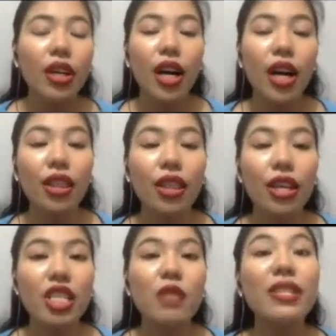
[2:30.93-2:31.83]
Are
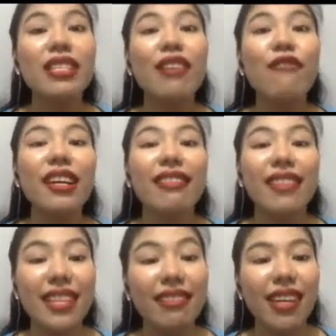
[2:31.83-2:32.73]
there specific
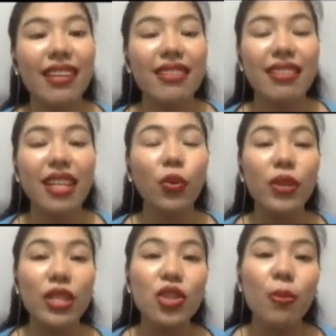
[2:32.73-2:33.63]
details that
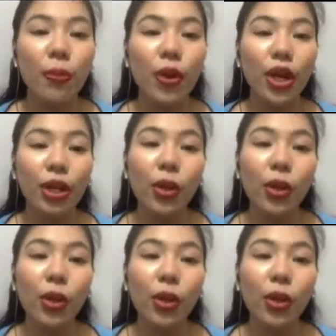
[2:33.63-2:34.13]
will support